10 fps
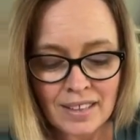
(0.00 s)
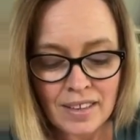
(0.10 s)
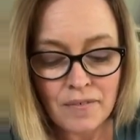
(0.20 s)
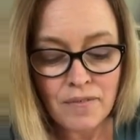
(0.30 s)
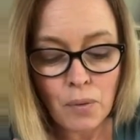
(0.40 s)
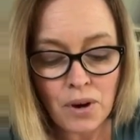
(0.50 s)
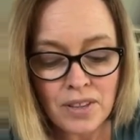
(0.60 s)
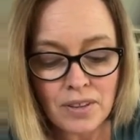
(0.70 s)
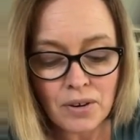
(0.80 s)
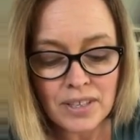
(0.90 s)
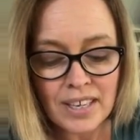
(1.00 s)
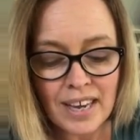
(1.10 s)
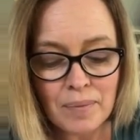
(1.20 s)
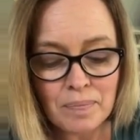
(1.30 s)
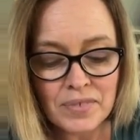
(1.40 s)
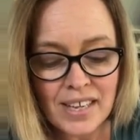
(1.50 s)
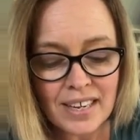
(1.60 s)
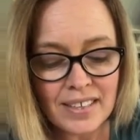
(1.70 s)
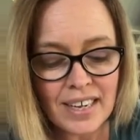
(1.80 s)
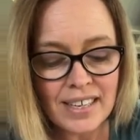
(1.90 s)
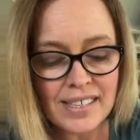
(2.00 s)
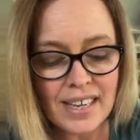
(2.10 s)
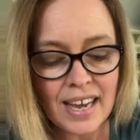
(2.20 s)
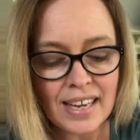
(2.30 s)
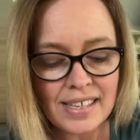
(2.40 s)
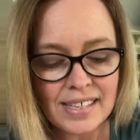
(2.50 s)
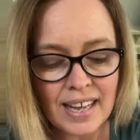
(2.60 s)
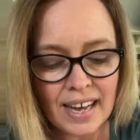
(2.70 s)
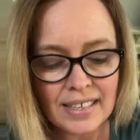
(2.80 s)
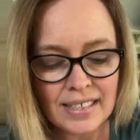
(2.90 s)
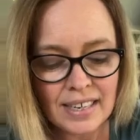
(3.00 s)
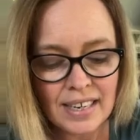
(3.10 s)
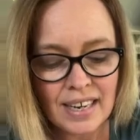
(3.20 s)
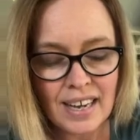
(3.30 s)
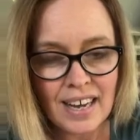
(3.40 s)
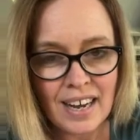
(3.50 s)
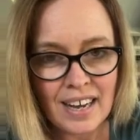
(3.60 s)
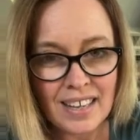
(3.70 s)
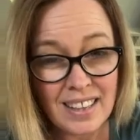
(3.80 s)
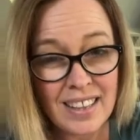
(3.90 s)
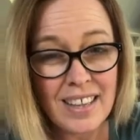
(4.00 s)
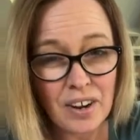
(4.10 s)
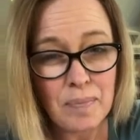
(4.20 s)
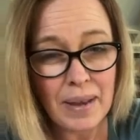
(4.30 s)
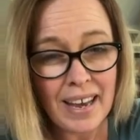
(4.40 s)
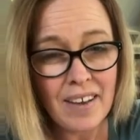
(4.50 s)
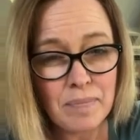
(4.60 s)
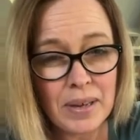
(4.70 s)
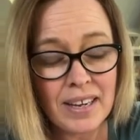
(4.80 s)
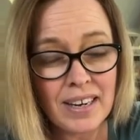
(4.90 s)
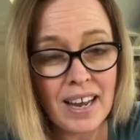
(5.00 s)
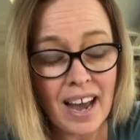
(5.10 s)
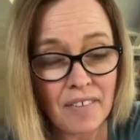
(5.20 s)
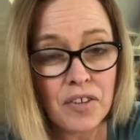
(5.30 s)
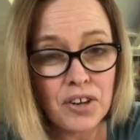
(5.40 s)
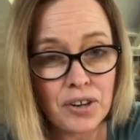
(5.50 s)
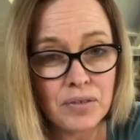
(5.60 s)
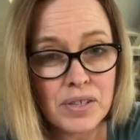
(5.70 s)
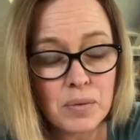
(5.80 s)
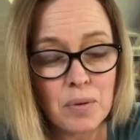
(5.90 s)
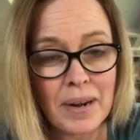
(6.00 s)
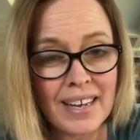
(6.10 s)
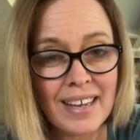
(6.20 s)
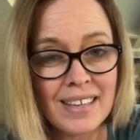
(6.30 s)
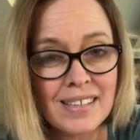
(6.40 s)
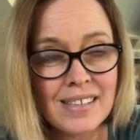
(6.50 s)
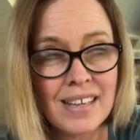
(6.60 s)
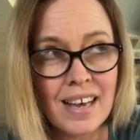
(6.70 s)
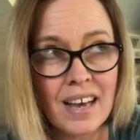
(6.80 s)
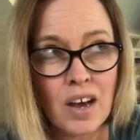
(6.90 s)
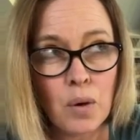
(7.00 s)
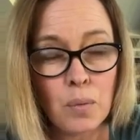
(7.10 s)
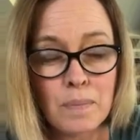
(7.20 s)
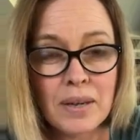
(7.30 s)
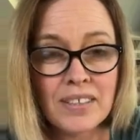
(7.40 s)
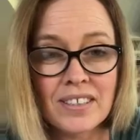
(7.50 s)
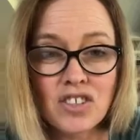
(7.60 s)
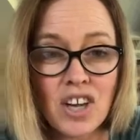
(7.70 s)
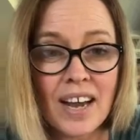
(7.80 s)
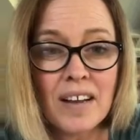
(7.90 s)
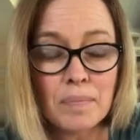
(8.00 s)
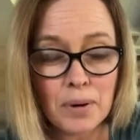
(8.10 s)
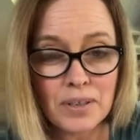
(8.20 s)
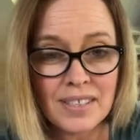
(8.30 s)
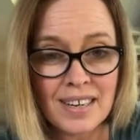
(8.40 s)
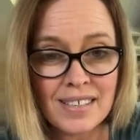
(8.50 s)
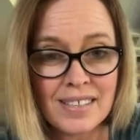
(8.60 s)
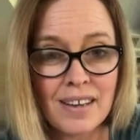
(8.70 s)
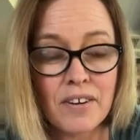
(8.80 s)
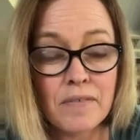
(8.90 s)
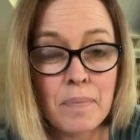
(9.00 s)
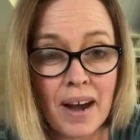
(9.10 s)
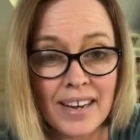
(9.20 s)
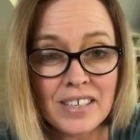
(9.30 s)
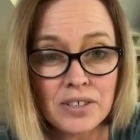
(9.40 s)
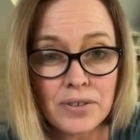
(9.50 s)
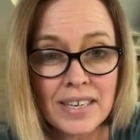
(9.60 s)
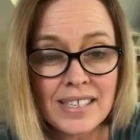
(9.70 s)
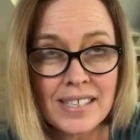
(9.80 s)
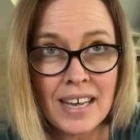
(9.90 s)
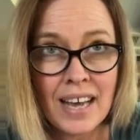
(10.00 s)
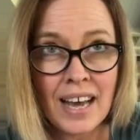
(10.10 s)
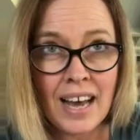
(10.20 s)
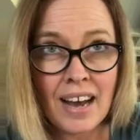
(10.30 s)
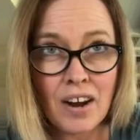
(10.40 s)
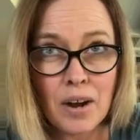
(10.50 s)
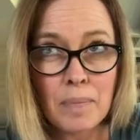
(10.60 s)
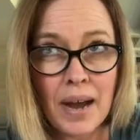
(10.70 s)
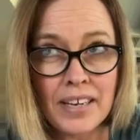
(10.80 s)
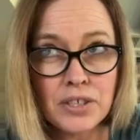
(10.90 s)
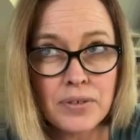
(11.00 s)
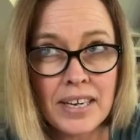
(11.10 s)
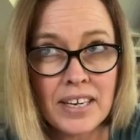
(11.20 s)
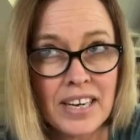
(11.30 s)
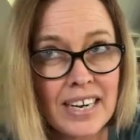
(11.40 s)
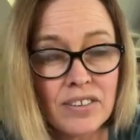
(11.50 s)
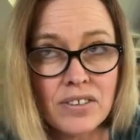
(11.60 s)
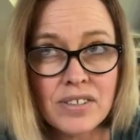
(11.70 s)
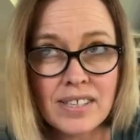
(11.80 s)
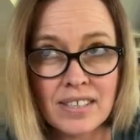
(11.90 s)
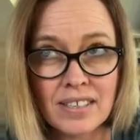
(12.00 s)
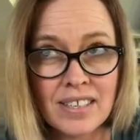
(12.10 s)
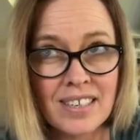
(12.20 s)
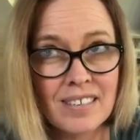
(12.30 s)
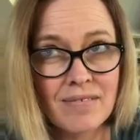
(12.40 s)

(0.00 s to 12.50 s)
The second thing I'd say is that there may have been afternoons where my kids were building giant bird's nests out of pine trees, pine tree needles and